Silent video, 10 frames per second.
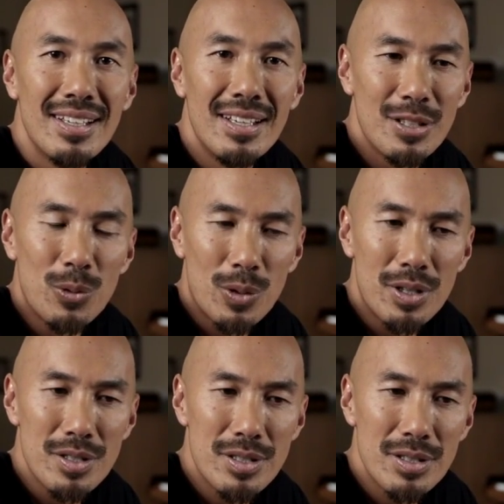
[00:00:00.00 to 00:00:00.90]
In other
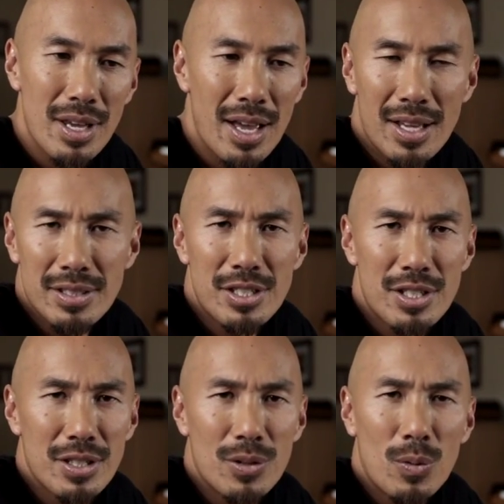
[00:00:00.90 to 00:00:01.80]
words, ask
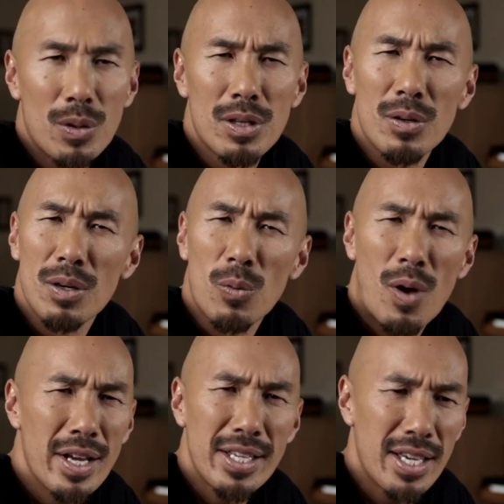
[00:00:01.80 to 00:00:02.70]
each other, well,
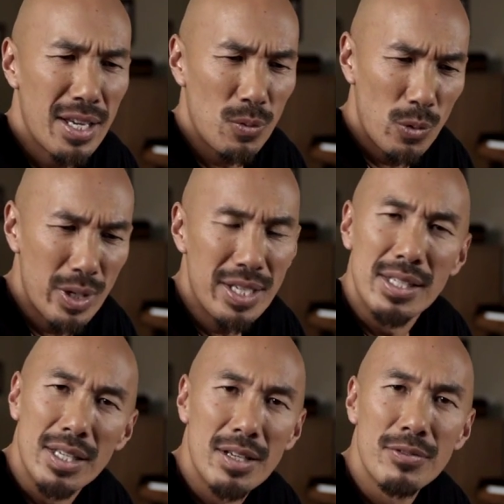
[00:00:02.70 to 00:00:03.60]
why can't we
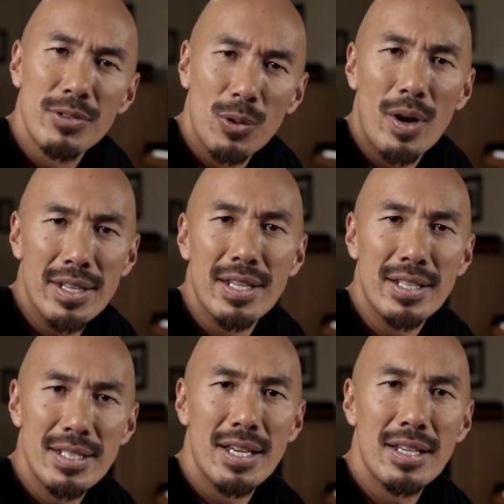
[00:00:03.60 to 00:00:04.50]
live the way they
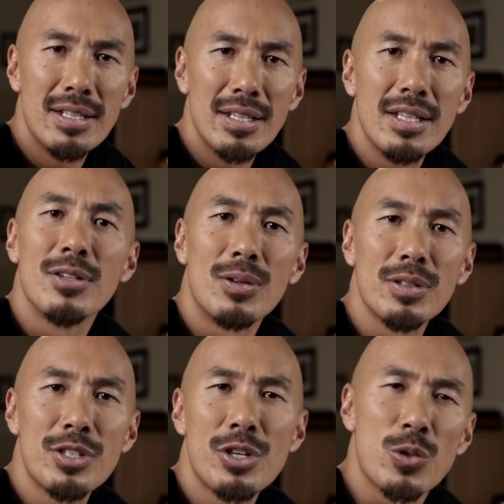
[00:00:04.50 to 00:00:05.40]
did in the
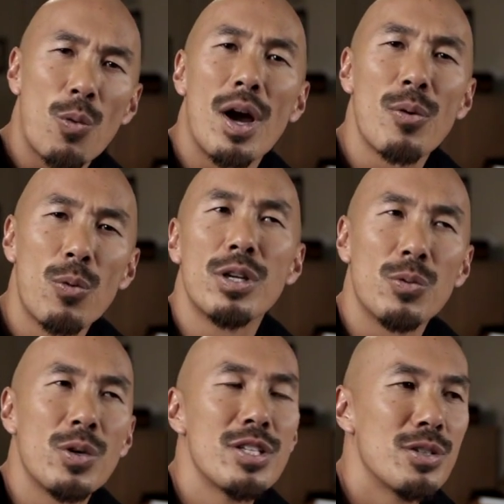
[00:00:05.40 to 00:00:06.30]
early church? Why
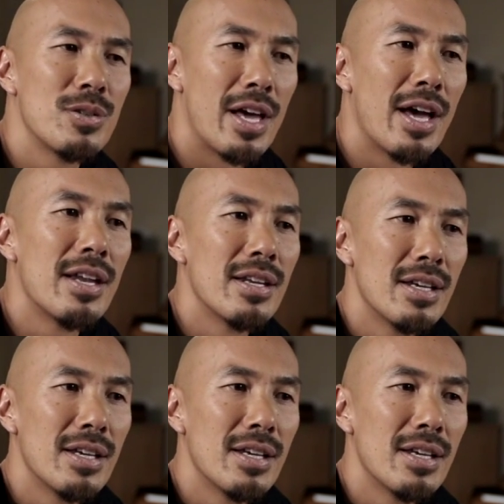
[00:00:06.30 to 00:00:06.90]
wouldn't we do that?